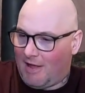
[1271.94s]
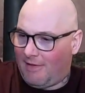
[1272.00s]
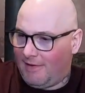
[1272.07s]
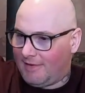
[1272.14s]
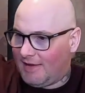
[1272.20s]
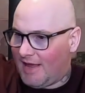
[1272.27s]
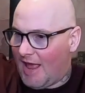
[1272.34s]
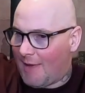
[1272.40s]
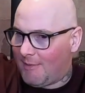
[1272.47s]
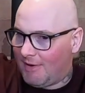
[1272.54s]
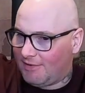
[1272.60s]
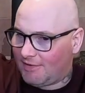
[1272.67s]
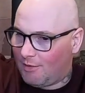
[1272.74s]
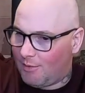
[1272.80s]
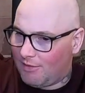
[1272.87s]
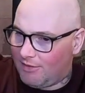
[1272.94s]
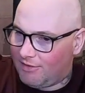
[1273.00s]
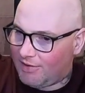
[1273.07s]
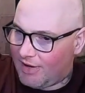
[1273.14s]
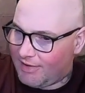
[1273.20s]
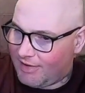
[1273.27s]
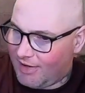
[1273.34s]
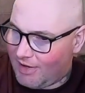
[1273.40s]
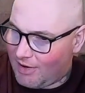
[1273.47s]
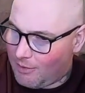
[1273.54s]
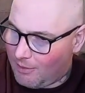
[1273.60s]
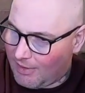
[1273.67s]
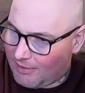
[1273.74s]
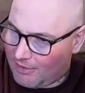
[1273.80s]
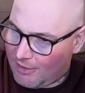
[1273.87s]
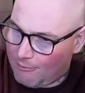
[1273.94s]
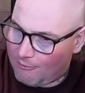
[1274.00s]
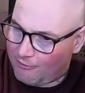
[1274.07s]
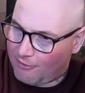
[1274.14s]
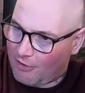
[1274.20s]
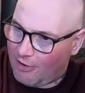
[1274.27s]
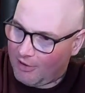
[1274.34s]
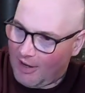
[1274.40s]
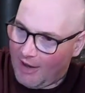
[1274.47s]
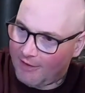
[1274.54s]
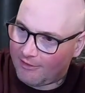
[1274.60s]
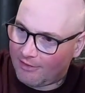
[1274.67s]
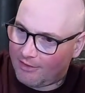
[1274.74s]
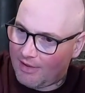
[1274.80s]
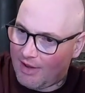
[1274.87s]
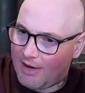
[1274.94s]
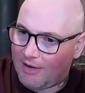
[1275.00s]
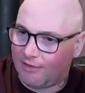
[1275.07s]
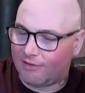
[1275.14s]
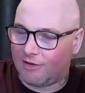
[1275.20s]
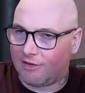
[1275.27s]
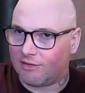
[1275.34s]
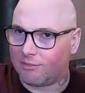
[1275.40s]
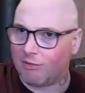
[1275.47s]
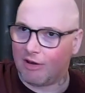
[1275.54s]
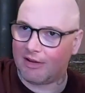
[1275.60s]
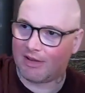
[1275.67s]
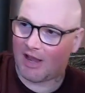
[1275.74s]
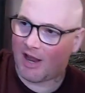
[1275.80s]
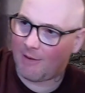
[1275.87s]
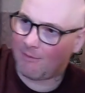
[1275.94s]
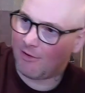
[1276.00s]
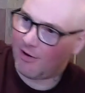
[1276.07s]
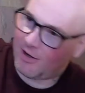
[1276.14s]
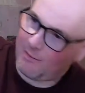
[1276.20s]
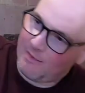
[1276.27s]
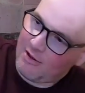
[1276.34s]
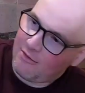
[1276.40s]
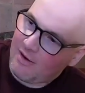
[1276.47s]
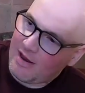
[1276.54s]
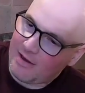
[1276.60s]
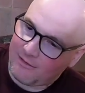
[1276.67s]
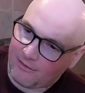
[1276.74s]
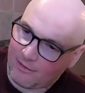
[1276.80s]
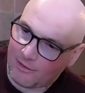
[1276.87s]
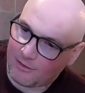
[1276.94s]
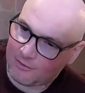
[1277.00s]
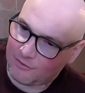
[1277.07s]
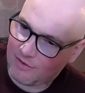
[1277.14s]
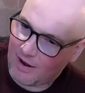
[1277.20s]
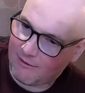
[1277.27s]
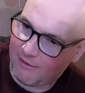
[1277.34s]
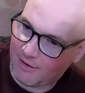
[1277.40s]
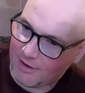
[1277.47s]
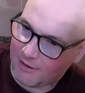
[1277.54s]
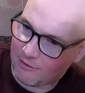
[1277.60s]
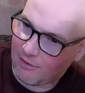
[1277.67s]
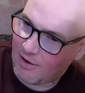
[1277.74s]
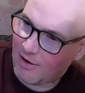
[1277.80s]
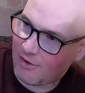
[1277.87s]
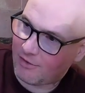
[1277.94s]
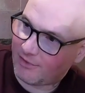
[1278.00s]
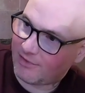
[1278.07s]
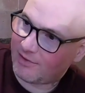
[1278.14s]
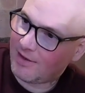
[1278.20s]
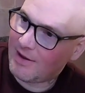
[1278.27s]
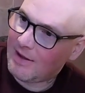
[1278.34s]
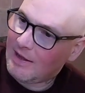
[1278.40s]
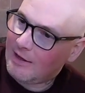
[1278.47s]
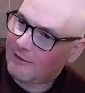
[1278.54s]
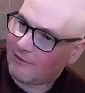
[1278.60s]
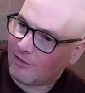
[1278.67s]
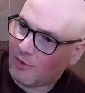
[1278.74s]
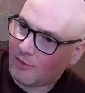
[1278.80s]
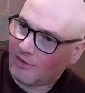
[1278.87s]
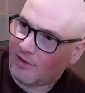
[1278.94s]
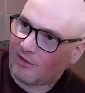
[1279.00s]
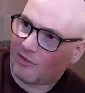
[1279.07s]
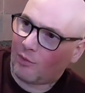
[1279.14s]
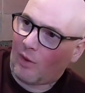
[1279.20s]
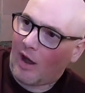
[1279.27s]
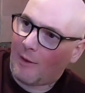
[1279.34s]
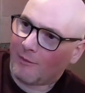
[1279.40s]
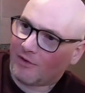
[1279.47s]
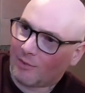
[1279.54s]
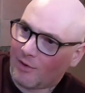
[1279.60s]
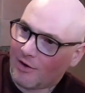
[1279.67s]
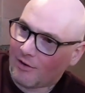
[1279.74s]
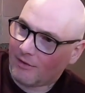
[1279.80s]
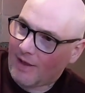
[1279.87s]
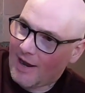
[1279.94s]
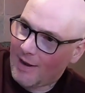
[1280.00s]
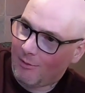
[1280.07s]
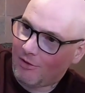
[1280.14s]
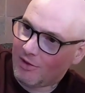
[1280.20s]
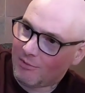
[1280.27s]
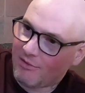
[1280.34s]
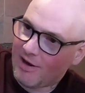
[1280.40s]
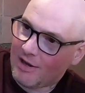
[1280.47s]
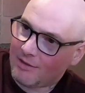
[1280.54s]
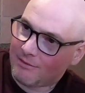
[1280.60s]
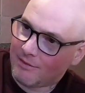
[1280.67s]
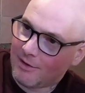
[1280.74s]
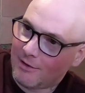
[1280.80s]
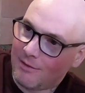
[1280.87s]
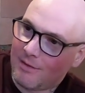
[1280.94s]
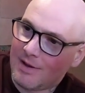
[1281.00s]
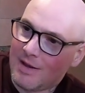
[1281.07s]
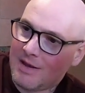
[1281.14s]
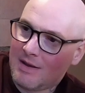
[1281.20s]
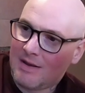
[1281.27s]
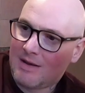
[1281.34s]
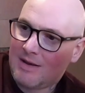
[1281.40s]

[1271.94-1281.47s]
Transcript: I like the Kamiks. I wear these hunting. I wear them for all kinds of things. In the springtime, they're going to be great for traveling across frozen swamps where you're liable to break through.